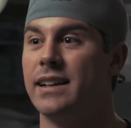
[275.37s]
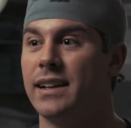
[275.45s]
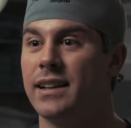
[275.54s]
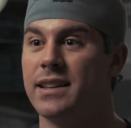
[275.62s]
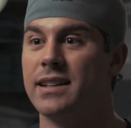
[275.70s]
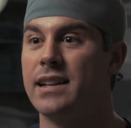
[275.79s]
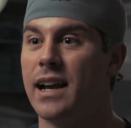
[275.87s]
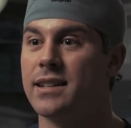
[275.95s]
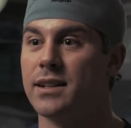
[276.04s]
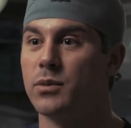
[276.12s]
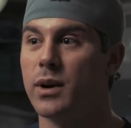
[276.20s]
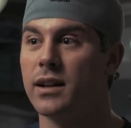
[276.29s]
And then Dad
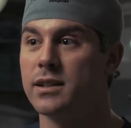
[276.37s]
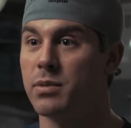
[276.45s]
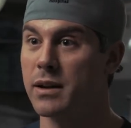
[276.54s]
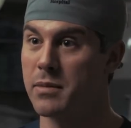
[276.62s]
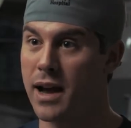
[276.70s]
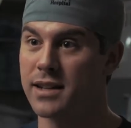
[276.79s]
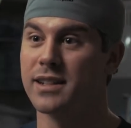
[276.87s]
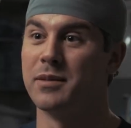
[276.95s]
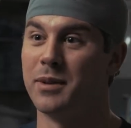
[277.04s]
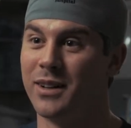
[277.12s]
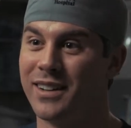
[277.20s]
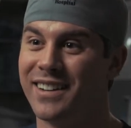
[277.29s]
said, well, he's playing
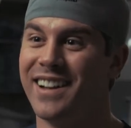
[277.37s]
basketball.